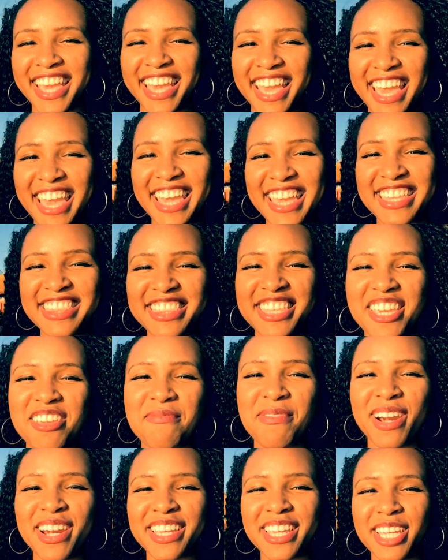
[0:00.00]
Hey, theme
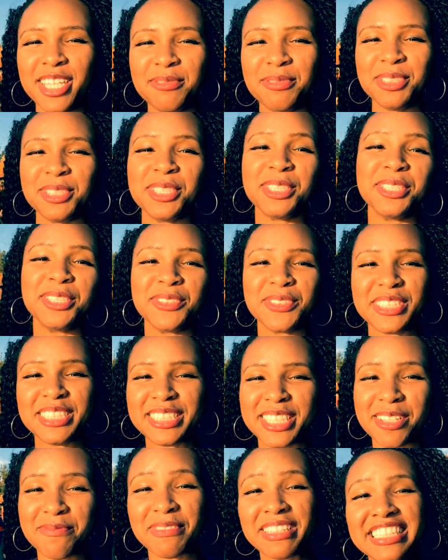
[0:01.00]
park hipsters,
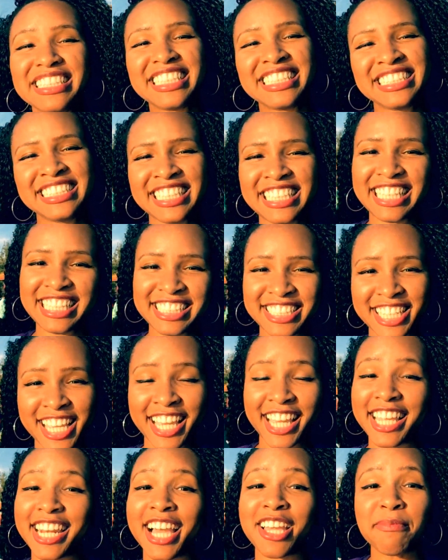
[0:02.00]
what's up? This is Nikky
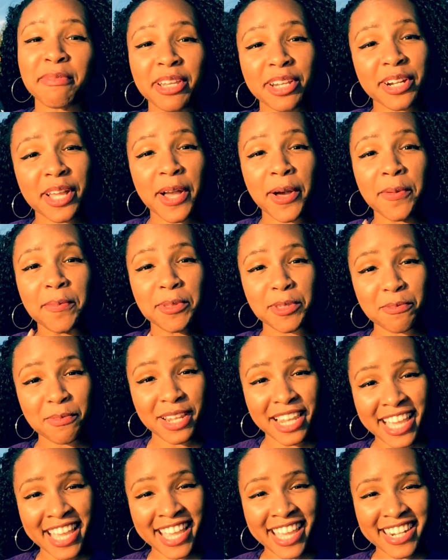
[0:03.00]
J, and I'm here to help you
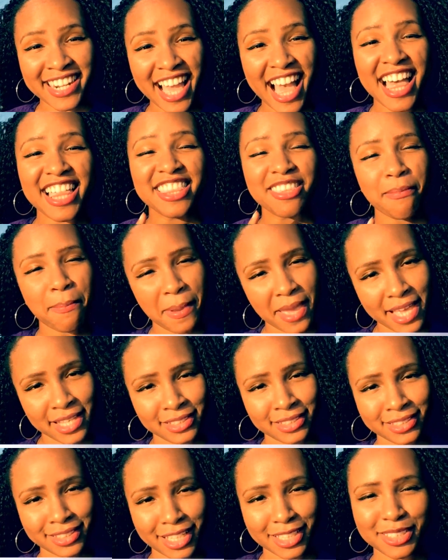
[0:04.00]
plan the
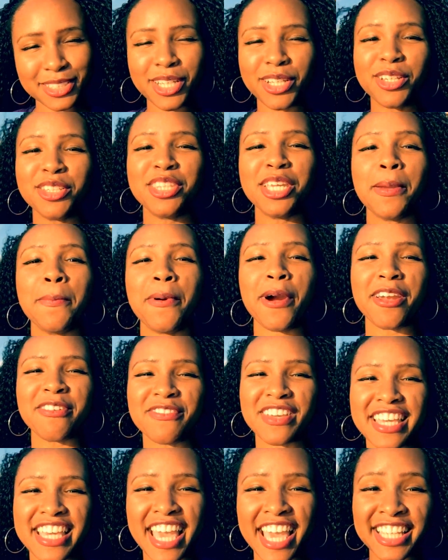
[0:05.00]
best solo theme park
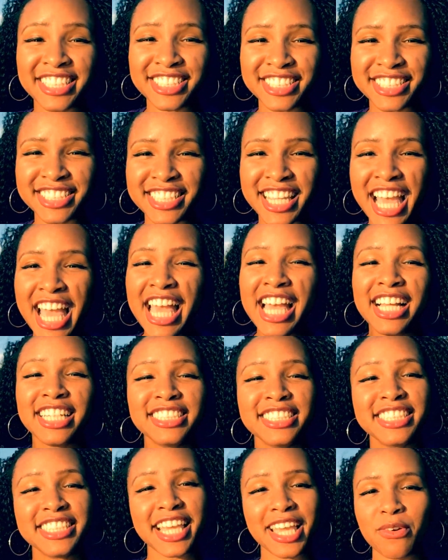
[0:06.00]
vacation.
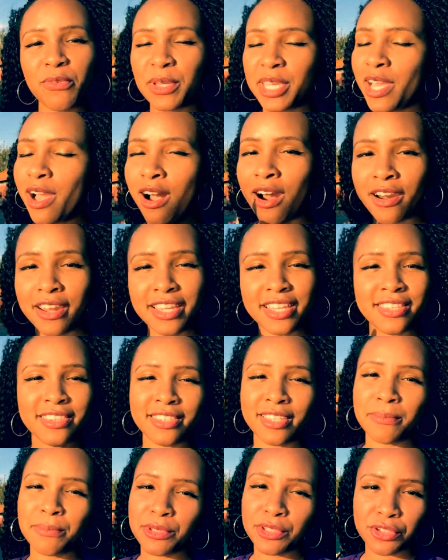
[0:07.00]
Today, we are in
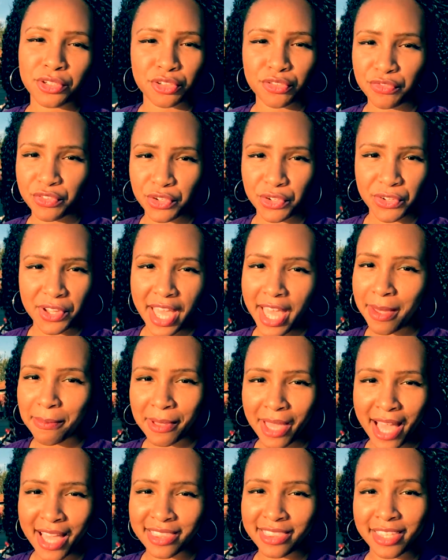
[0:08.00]
the beautiful
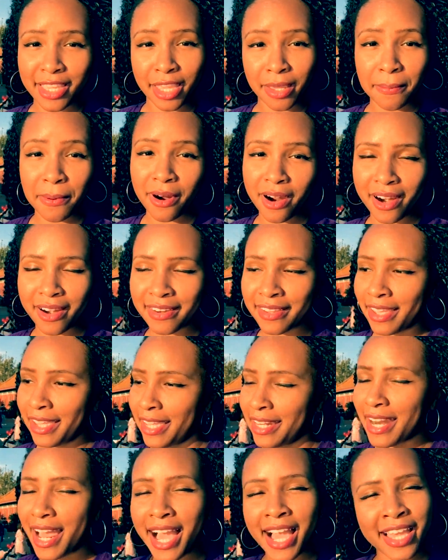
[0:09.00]
Epcot theme park,
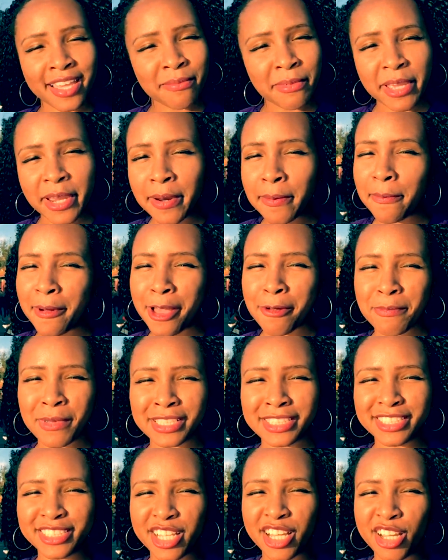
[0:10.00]
and I am here by
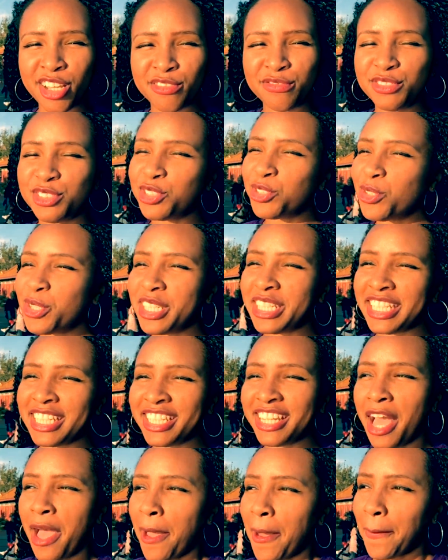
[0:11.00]
myself doing it
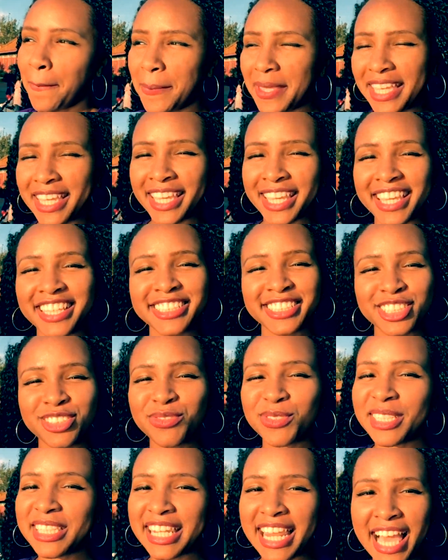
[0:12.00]
big and just
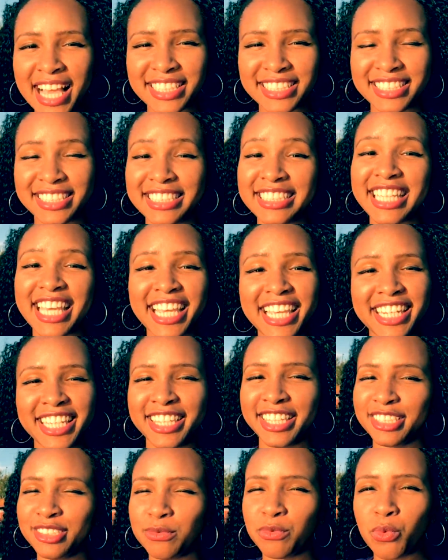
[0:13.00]
relaxing and taking
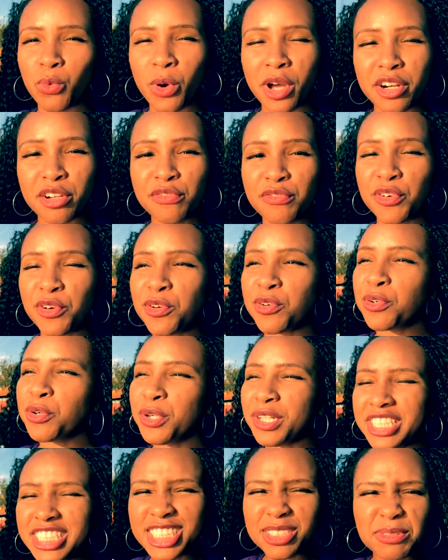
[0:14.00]
in this wonderful,
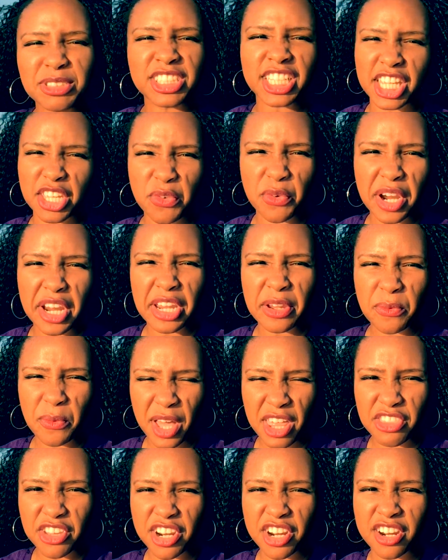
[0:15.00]
crisp January
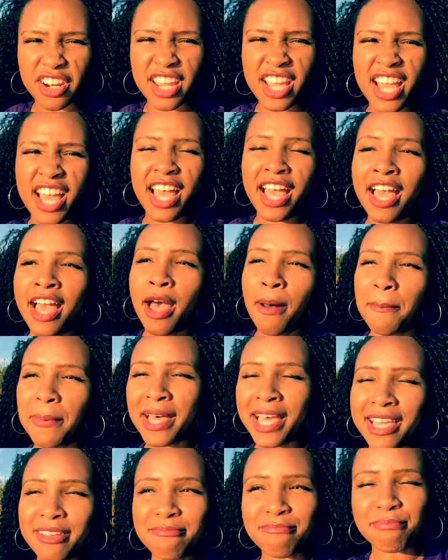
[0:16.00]
weather.
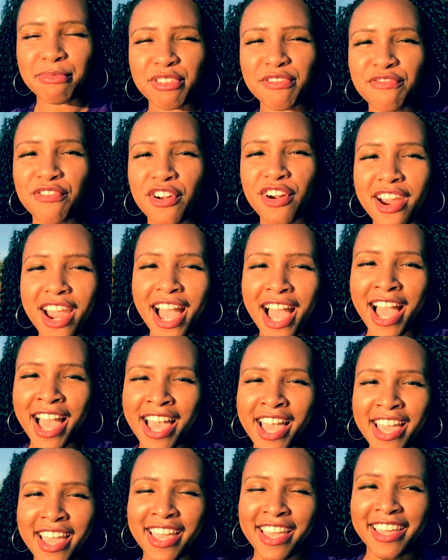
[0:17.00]
But before
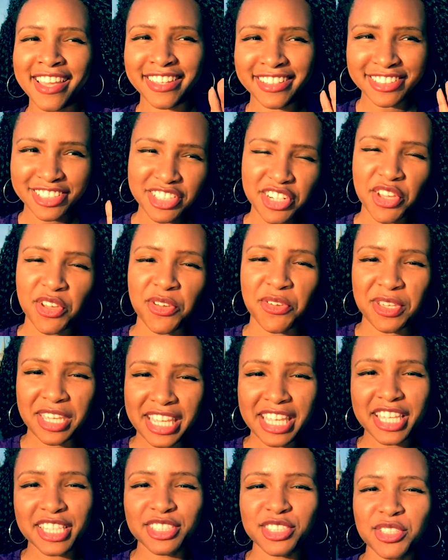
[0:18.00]
I, you know,
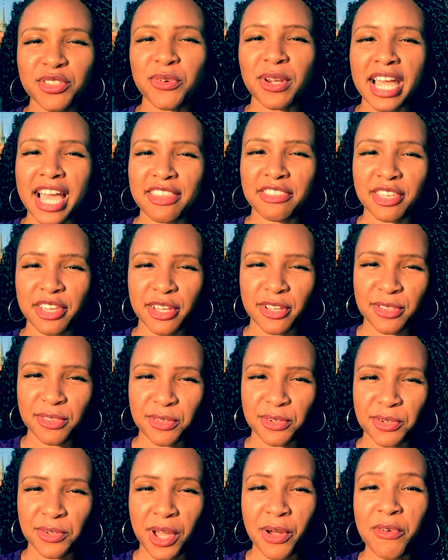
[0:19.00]
get into what I have to go
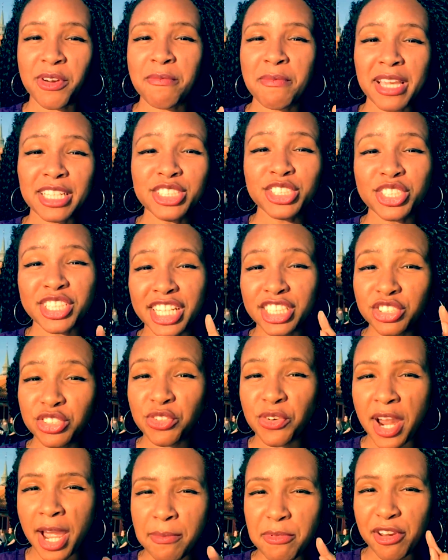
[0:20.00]
through, I want to make sure that you
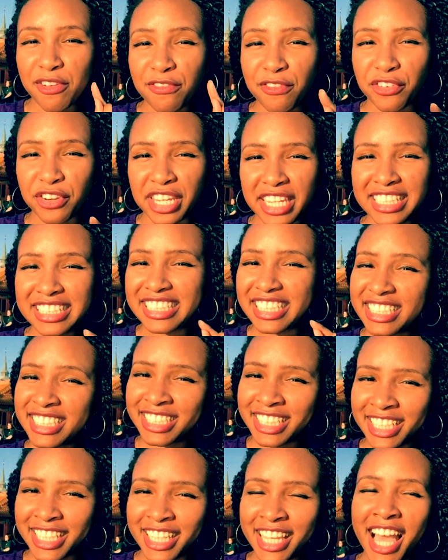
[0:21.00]
grab your free
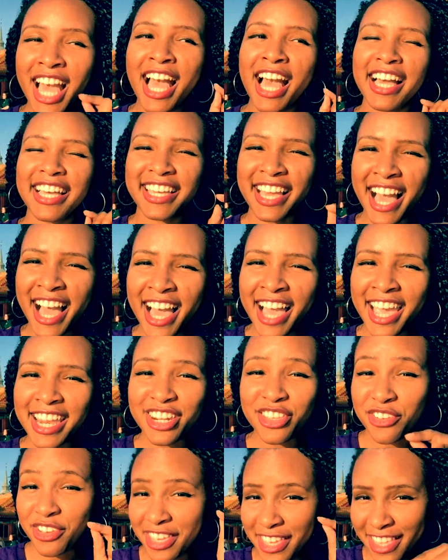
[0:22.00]
Disney guide.
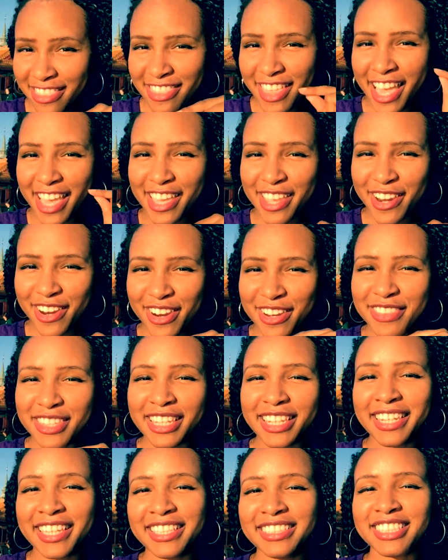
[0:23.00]
You can get that here in the
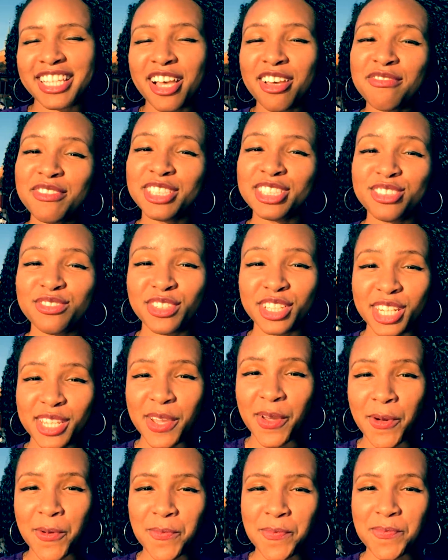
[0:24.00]
links of this
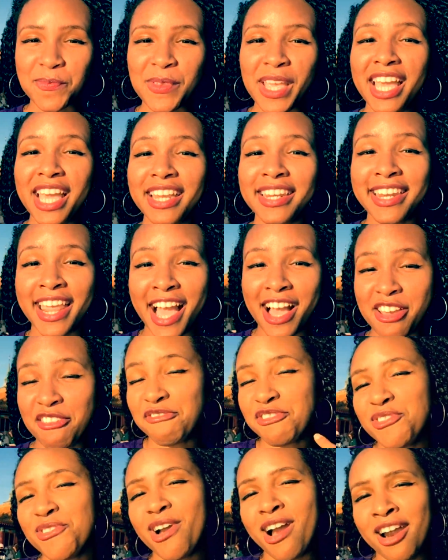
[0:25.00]
video. Now,
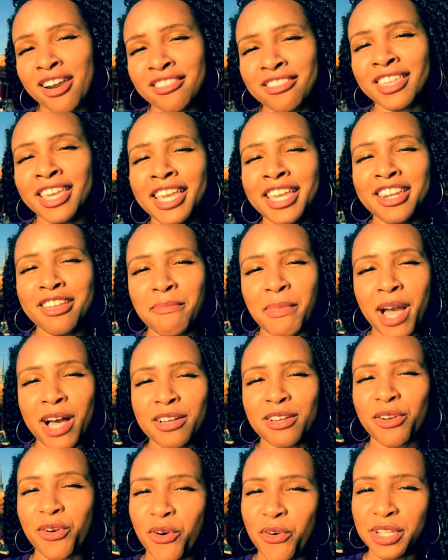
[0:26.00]
if you are thinking
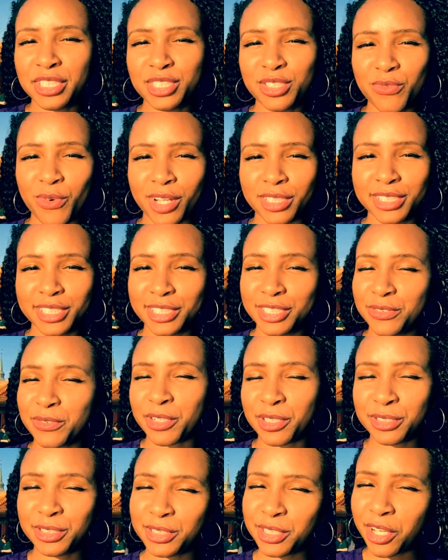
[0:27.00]
about going to Walt Disney
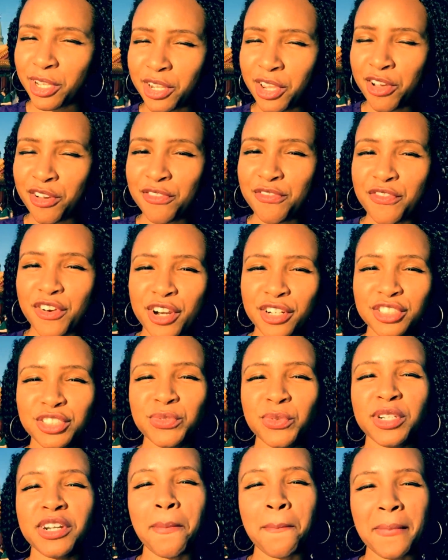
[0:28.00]
World solo, first you
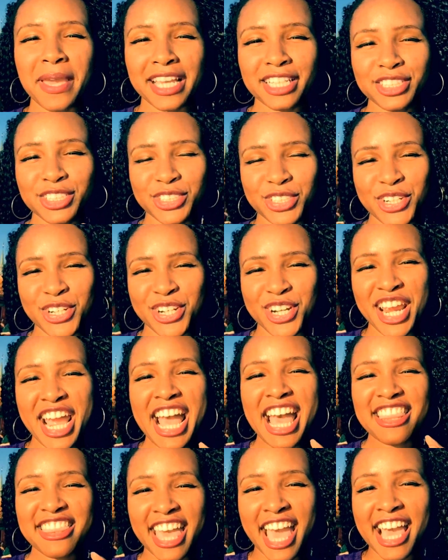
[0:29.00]
want to make sure
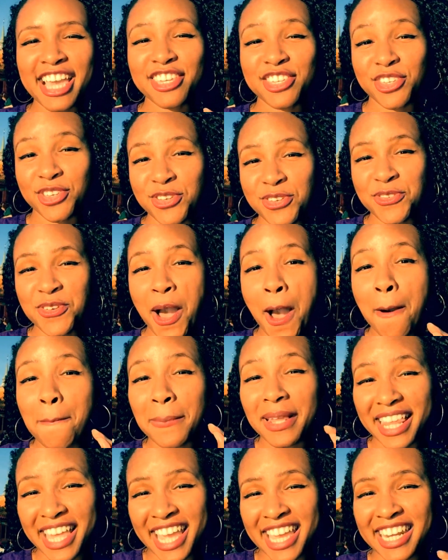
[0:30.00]
that you
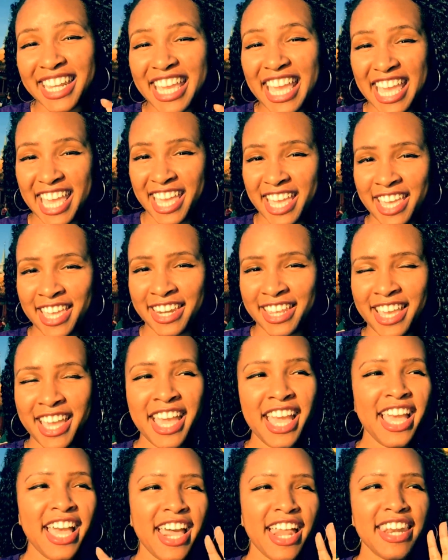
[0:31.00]
plan ahead.
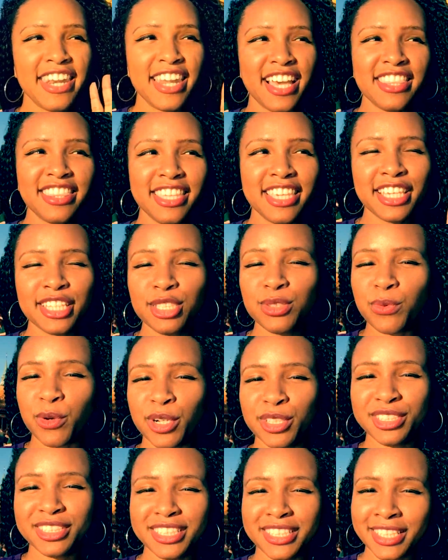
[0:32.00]
Nothing is
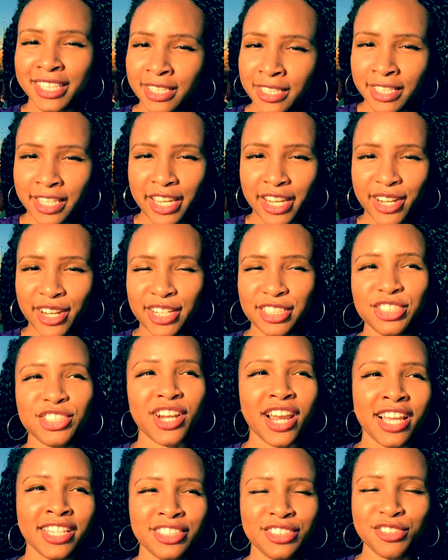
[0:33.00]
worse than getting here and
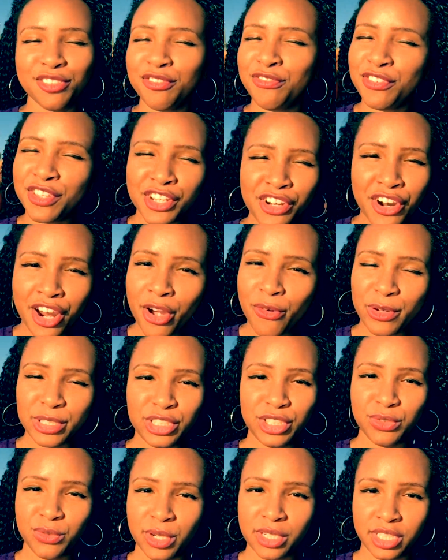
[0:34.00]
trying to figure out what
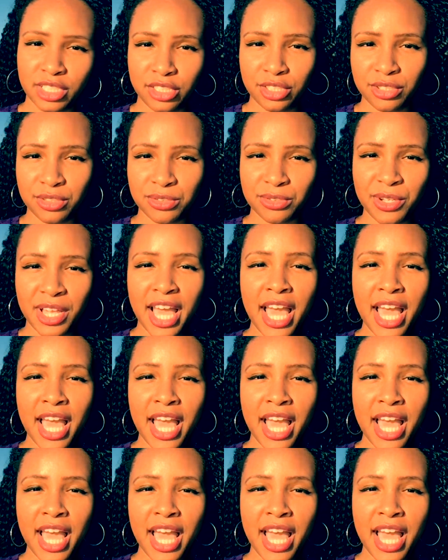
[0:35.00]
you want to do.